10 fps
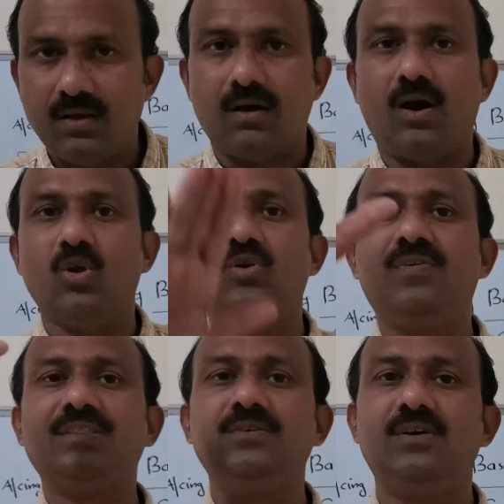all
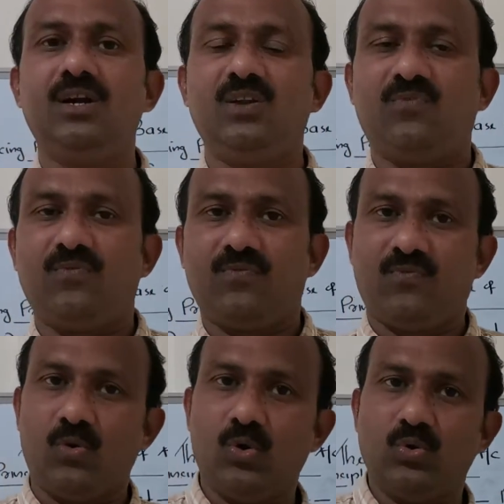over the world
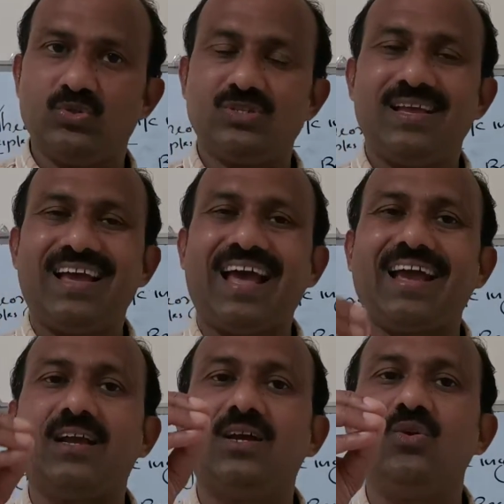follows
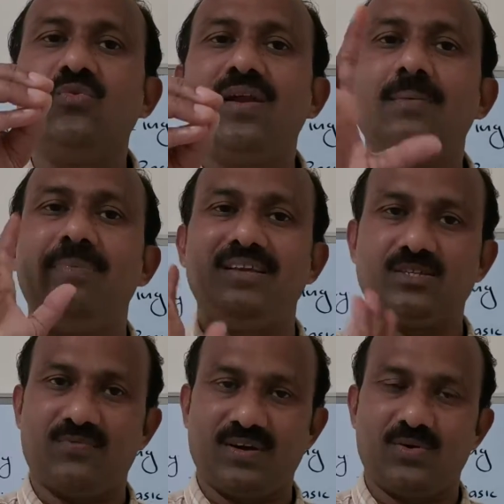accrual base
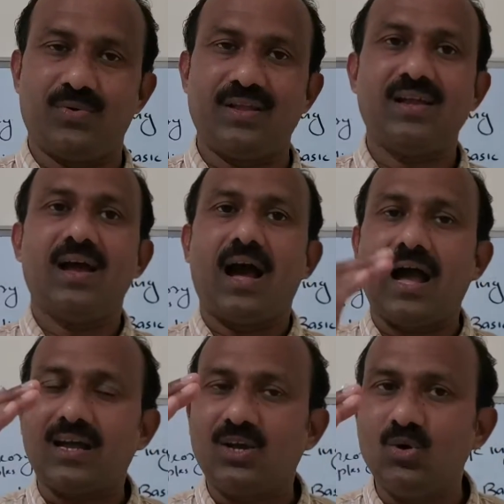of accounting.
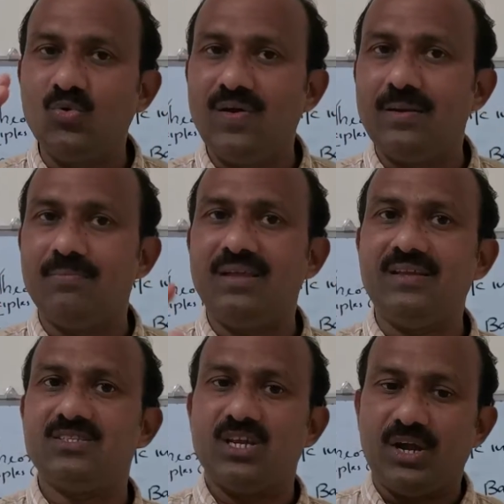Accrual
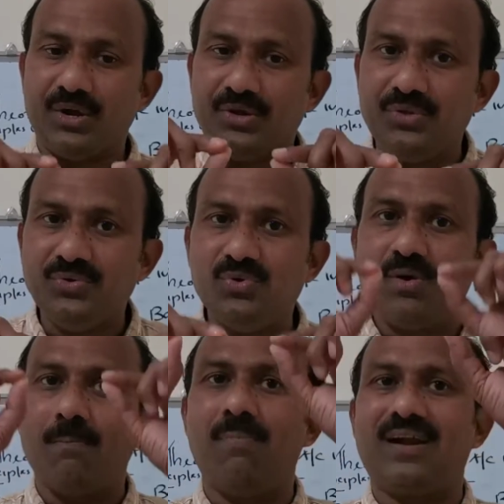means
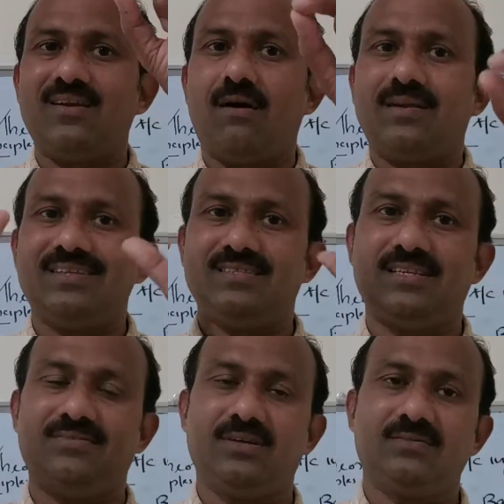due but not
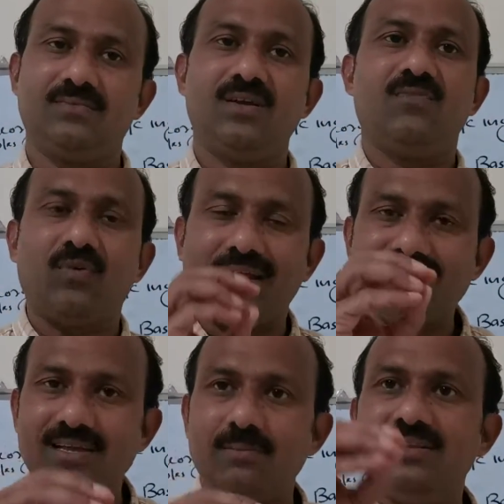received. For
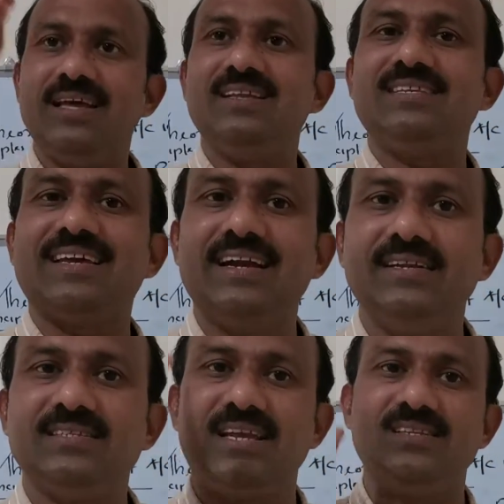example, there is a
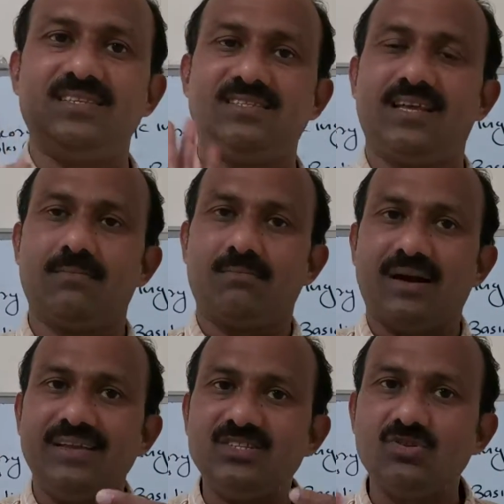credit sales is there.
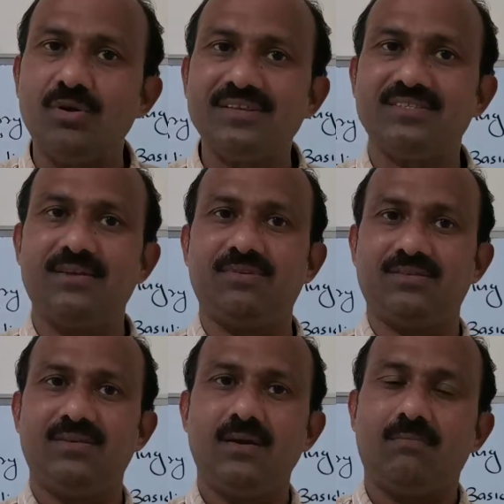Money is not received,
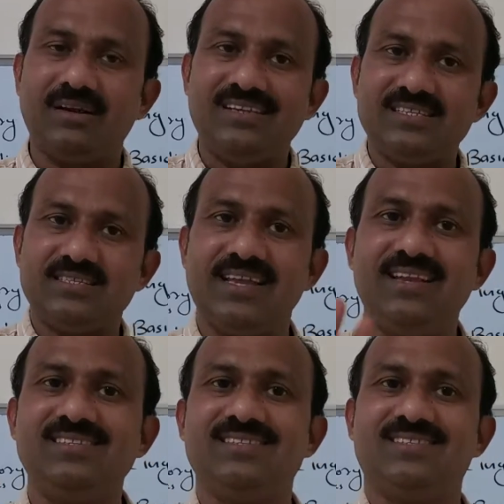but it is a
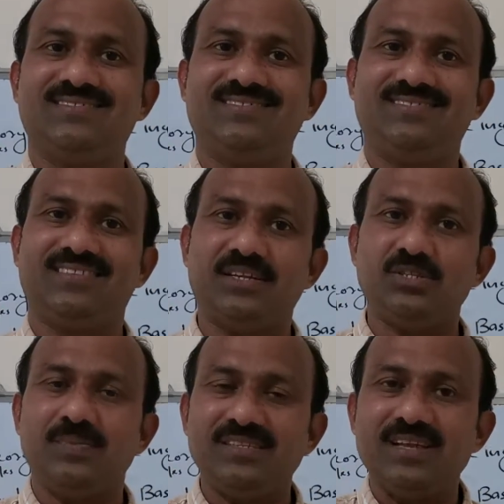sales. That is
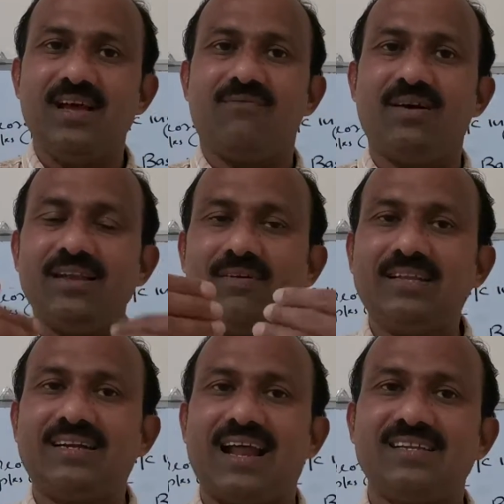means whenever the
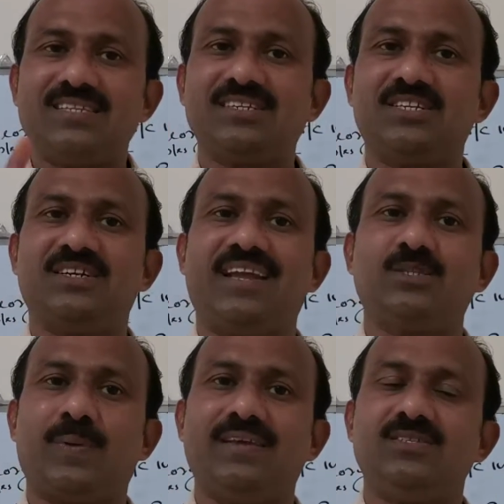transaction takes
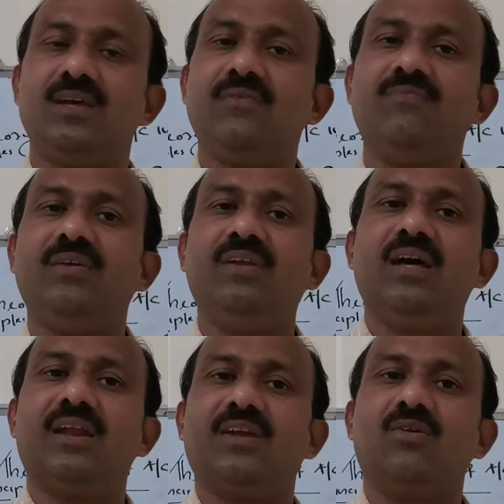place, we will
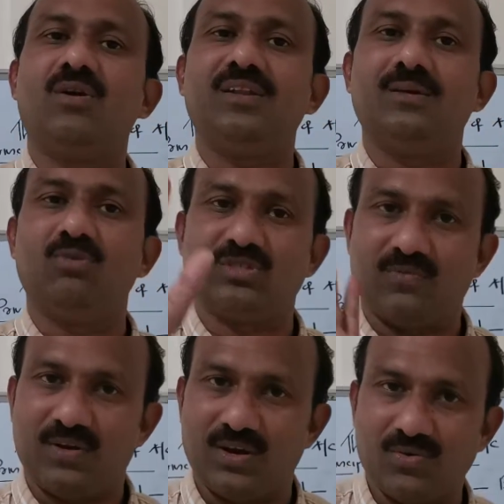record in the books of
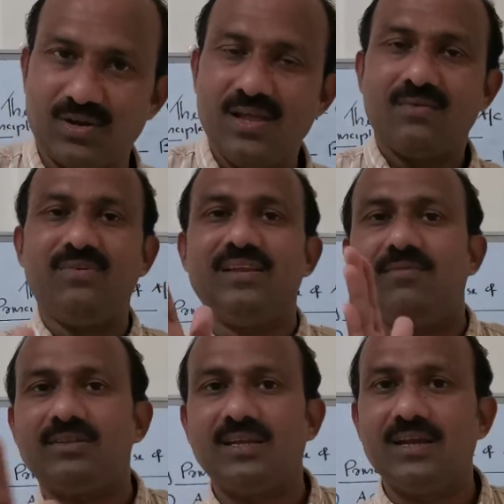account. We
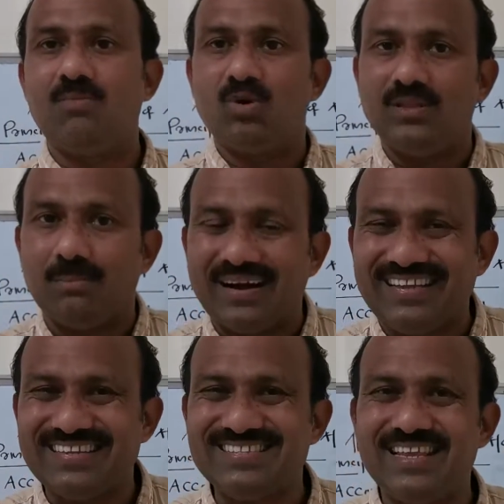never think about the money
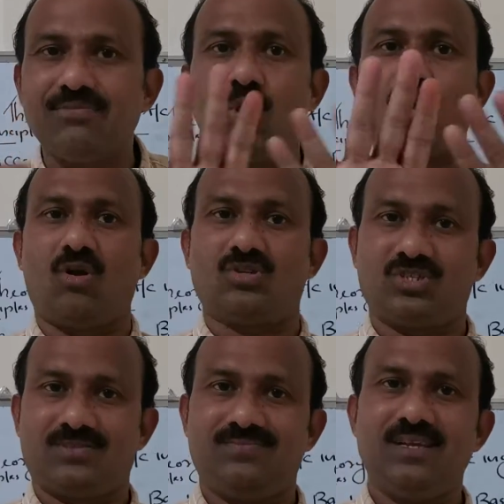received or not.
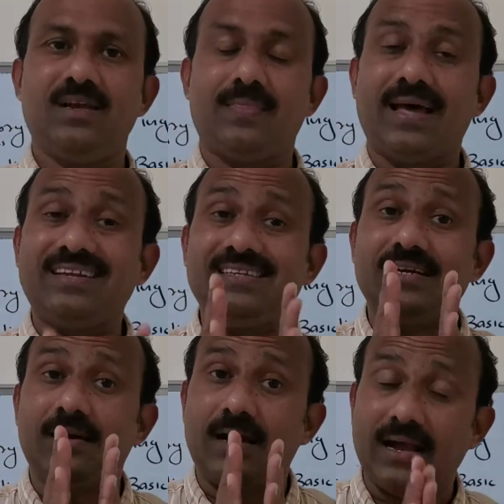That
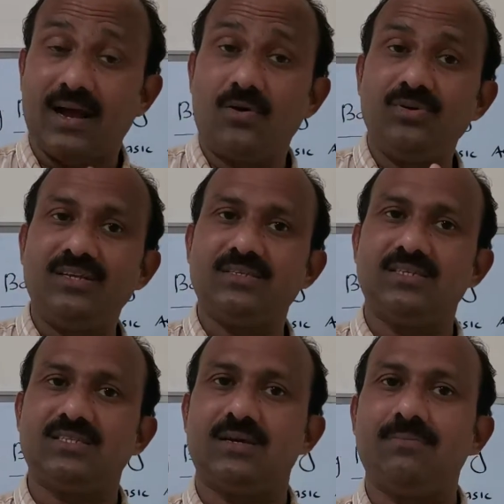accounting
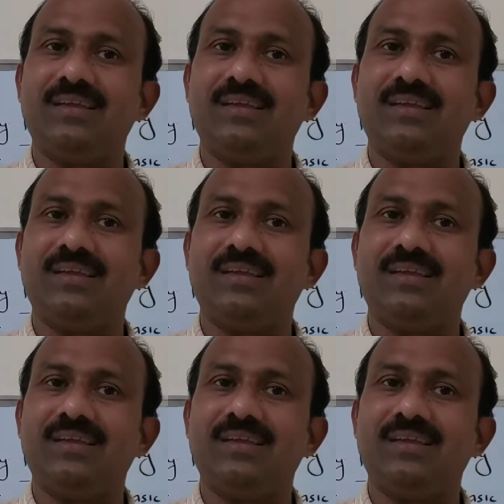system